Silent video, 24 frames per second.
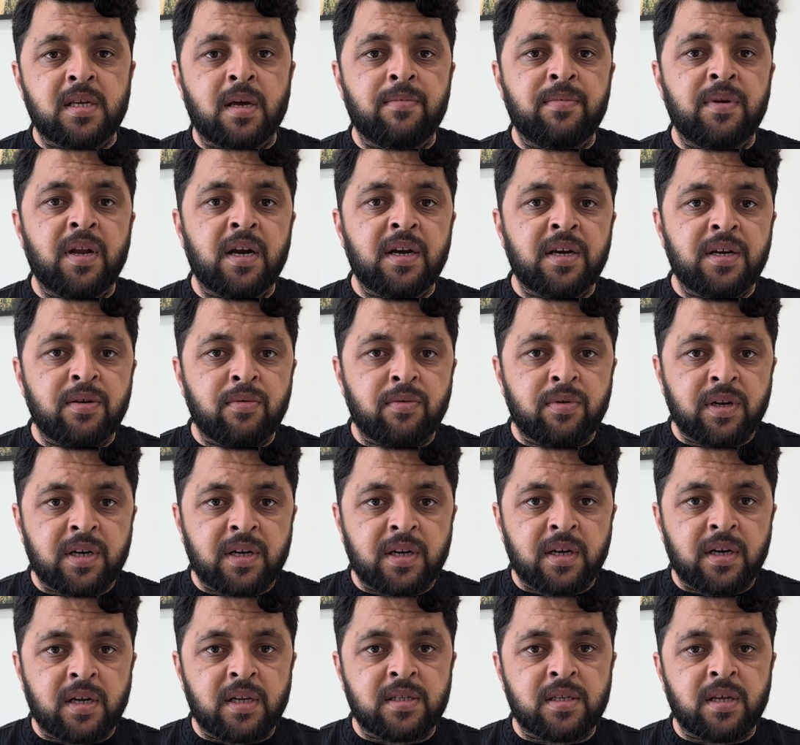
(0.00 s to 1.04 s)
of that
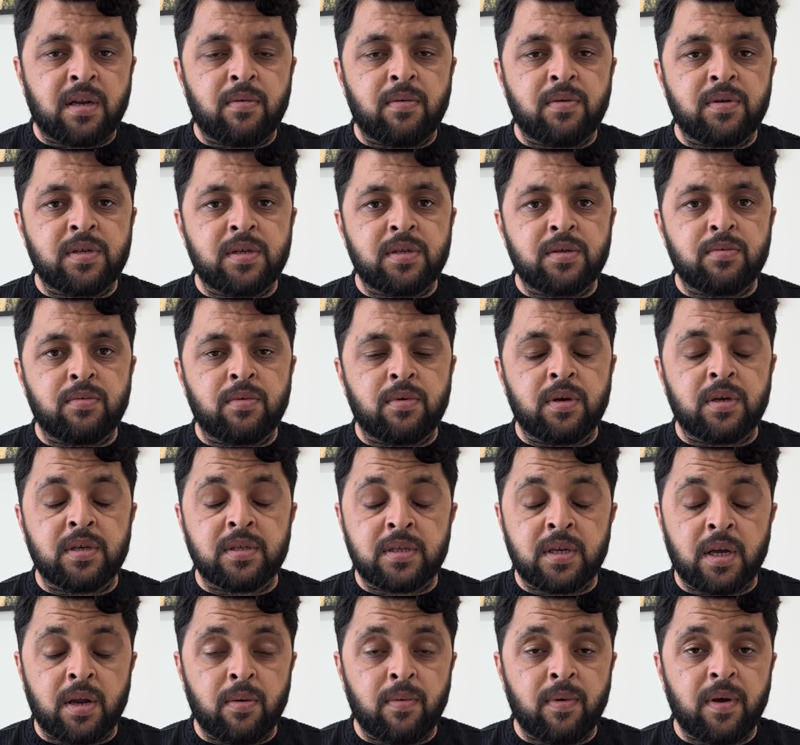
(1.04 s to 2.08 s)
geotechnical services
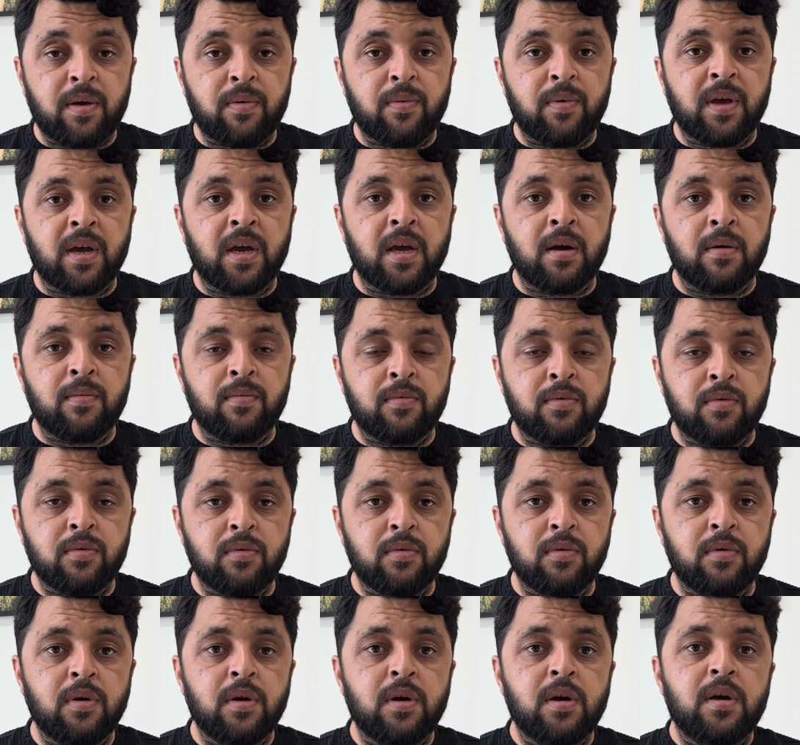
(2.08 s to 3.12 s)
survey, we have
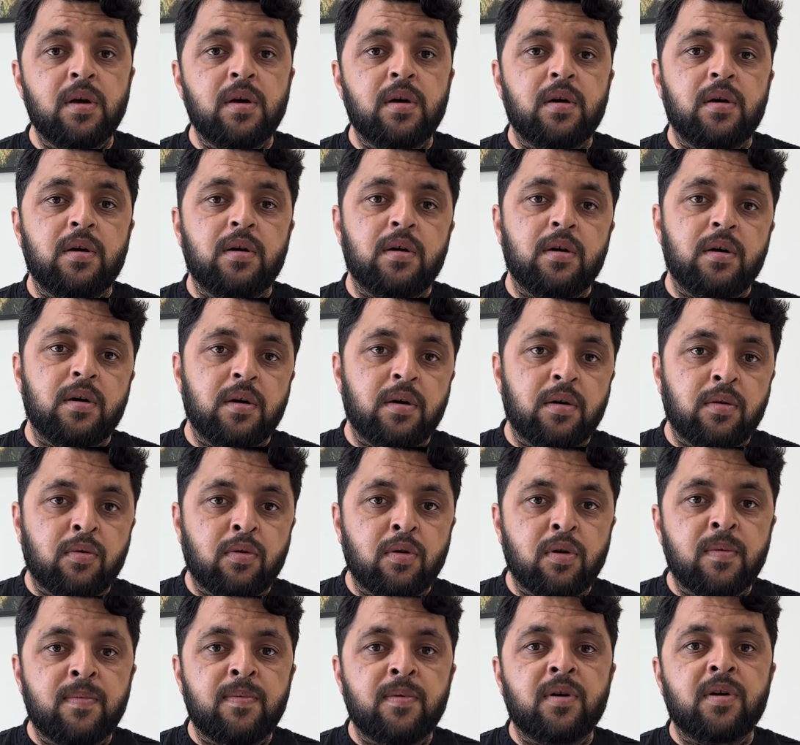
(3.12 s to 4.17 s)
to
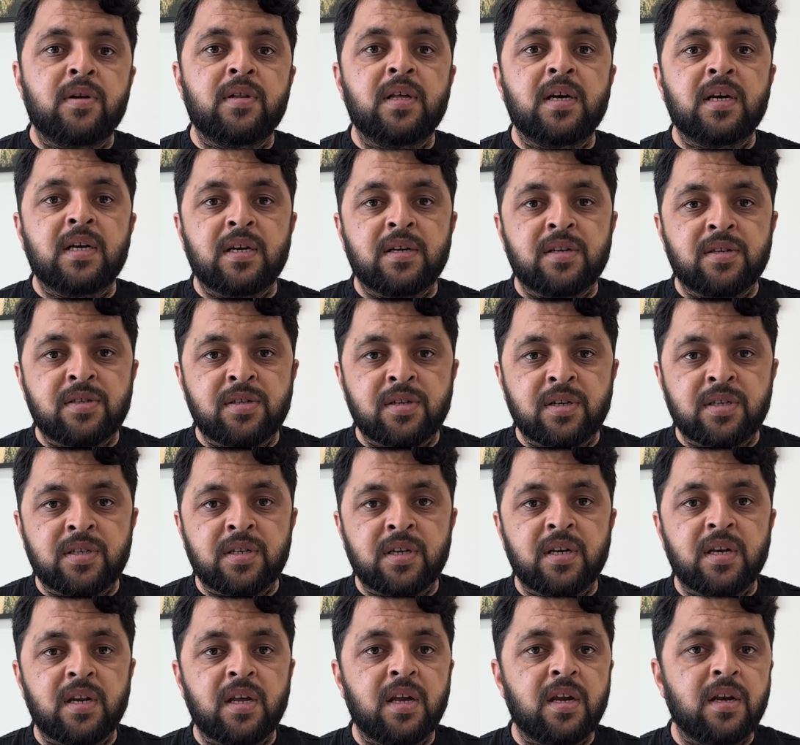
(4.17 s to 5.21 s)
go for the
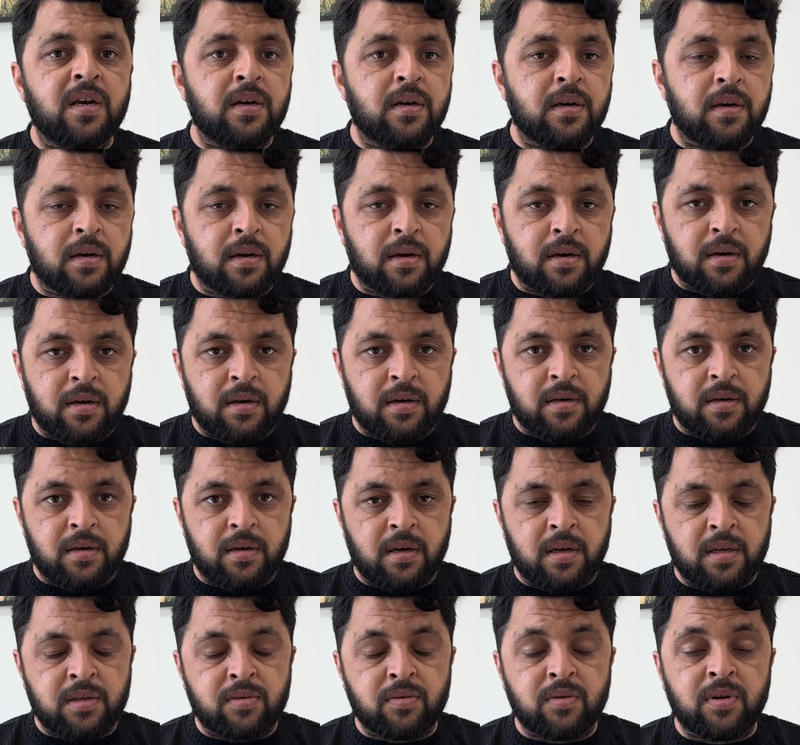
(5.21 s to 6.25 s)
construction and
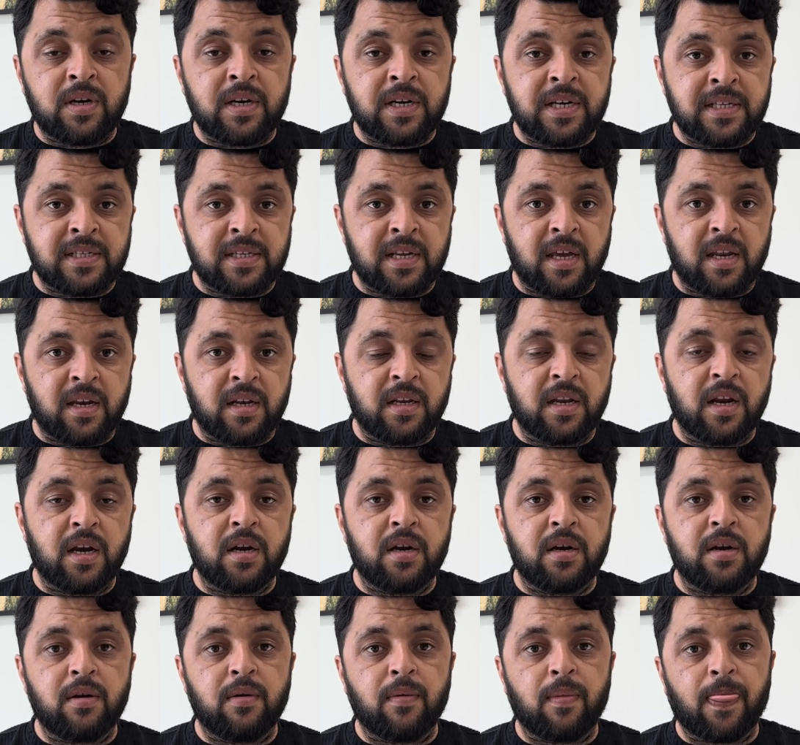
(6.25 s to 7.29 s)
also the design, that
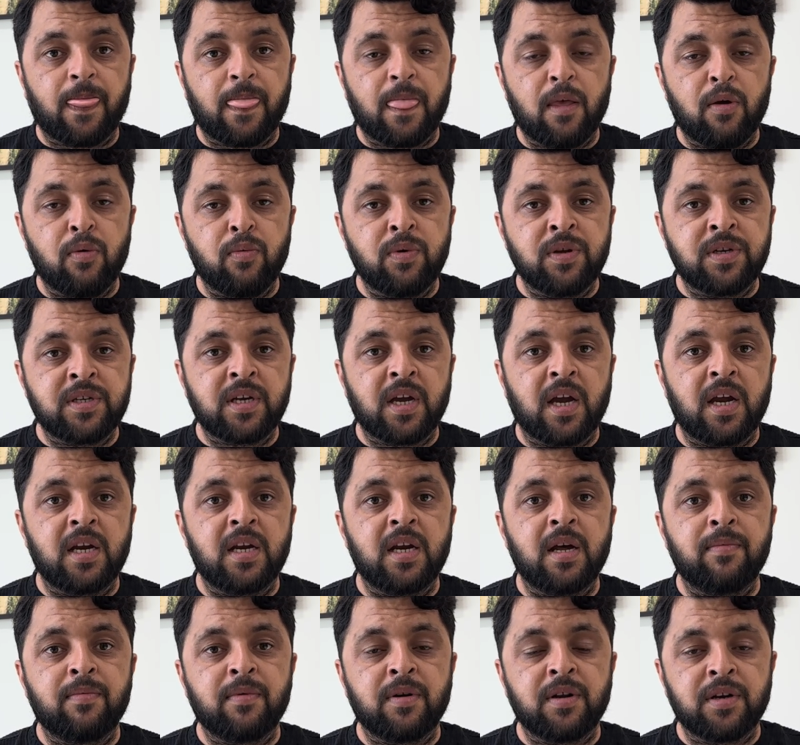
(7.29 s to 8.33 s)
which kind
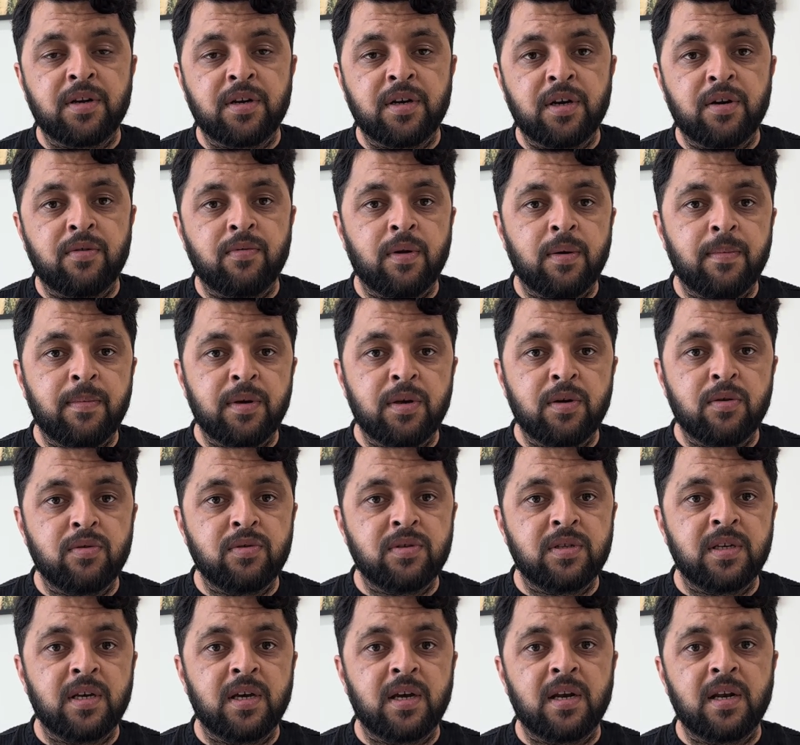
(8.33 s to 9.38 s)
of concrete will be
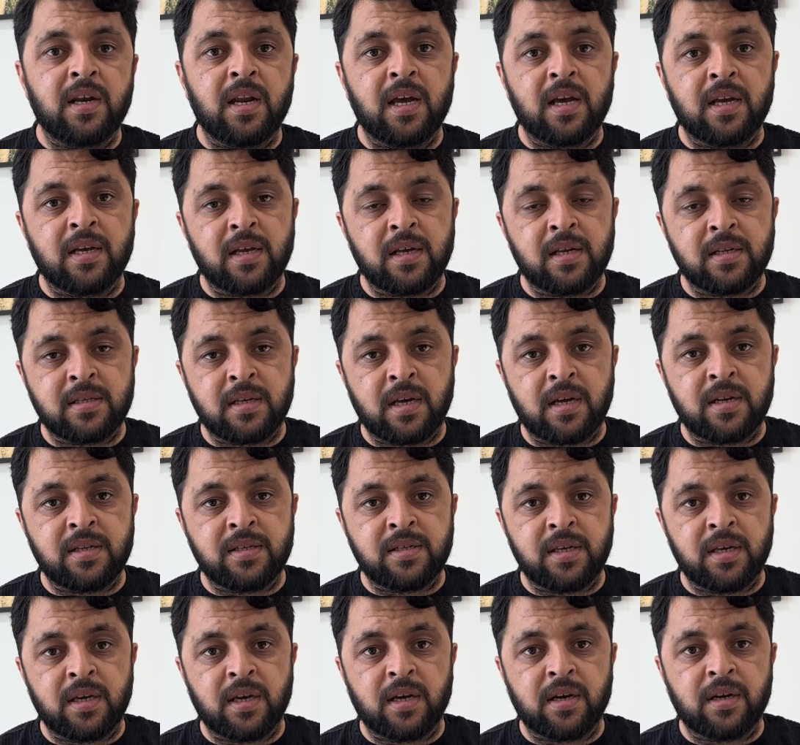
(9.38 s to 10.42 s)
used there, like
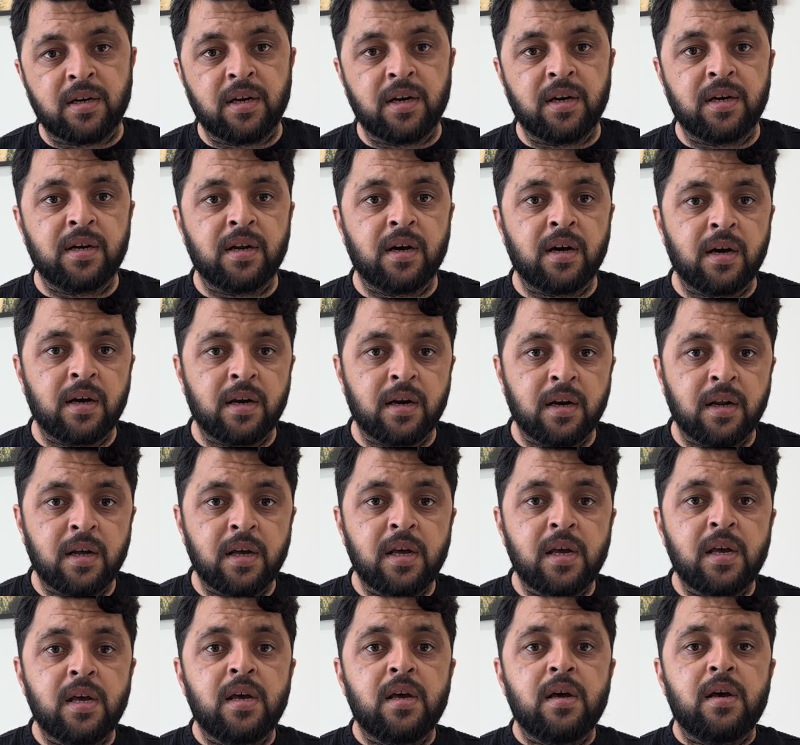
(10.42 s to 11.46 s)
SRC concrete or
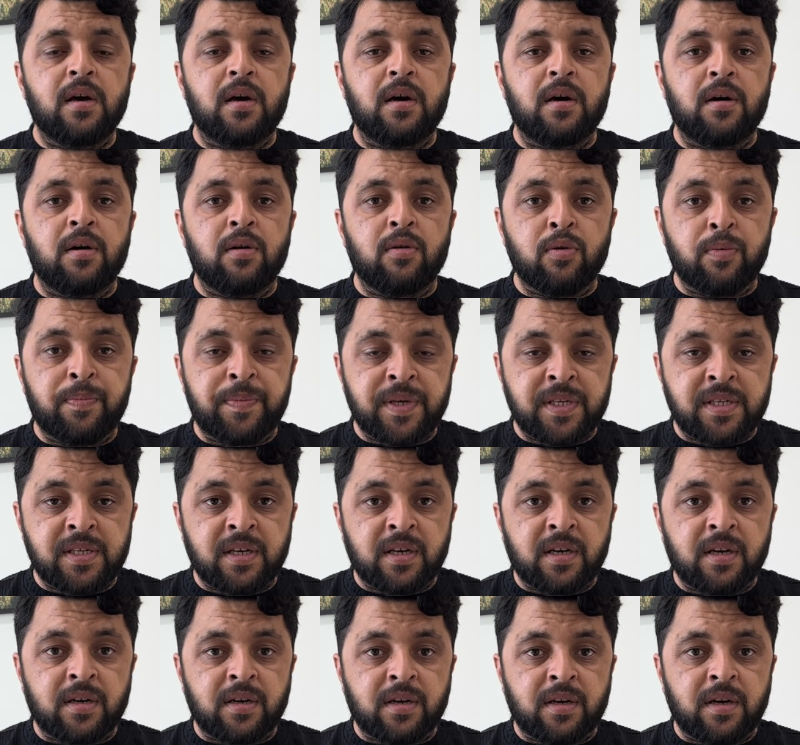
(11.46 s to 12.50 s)
OPC
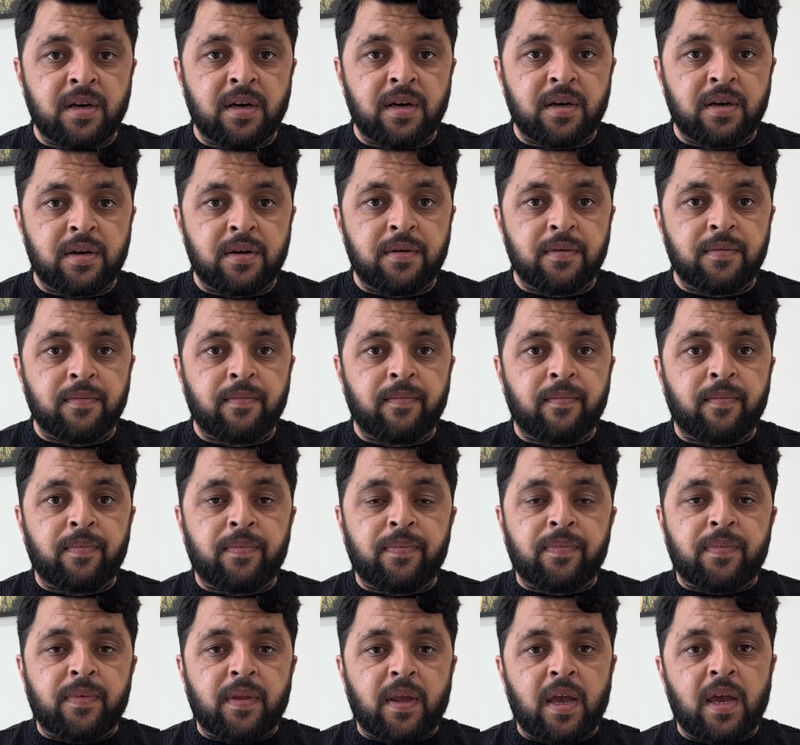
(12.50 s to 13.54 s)
concrete
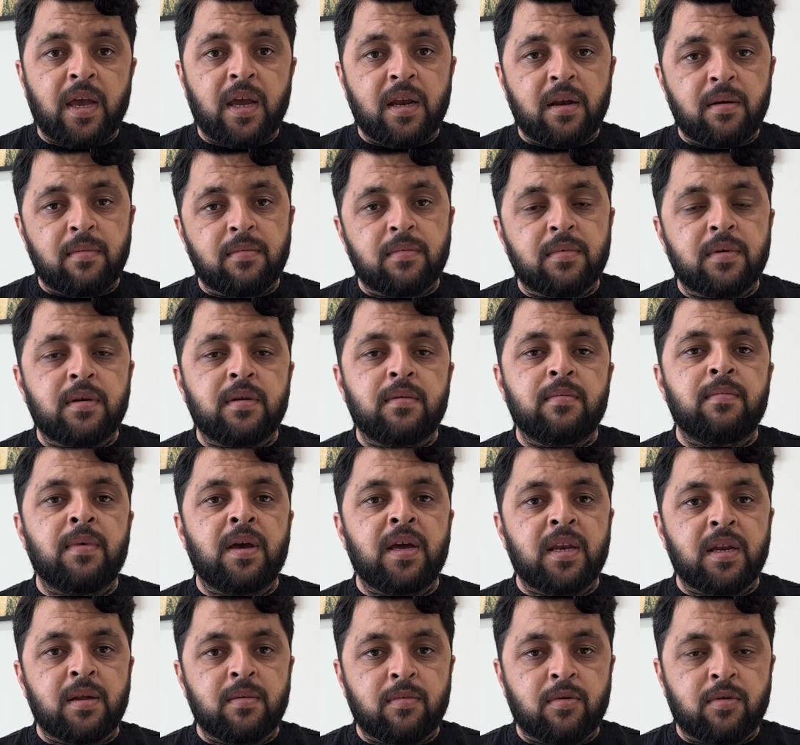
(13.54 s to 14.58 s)
and
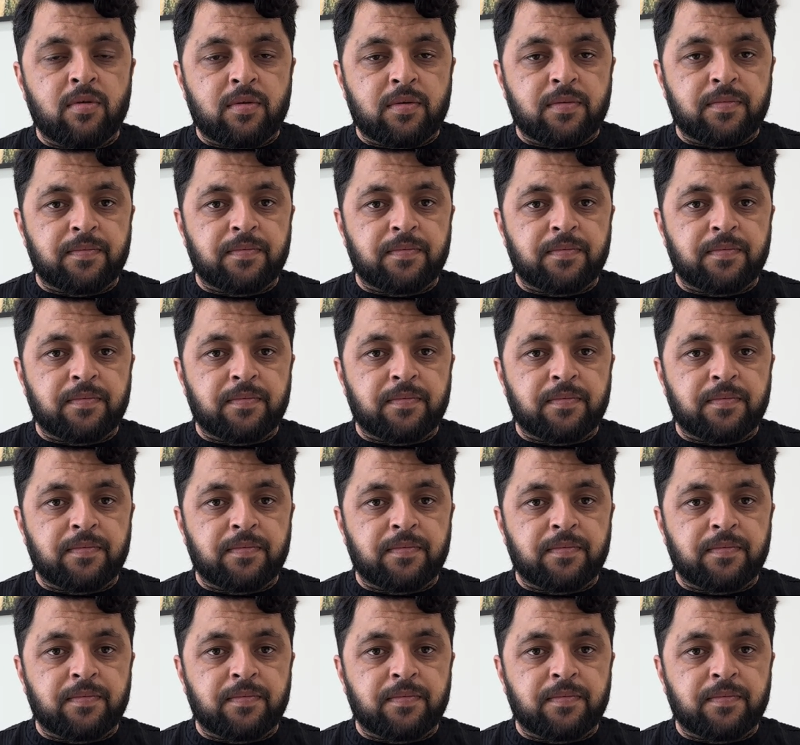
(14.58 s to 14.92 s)
many more.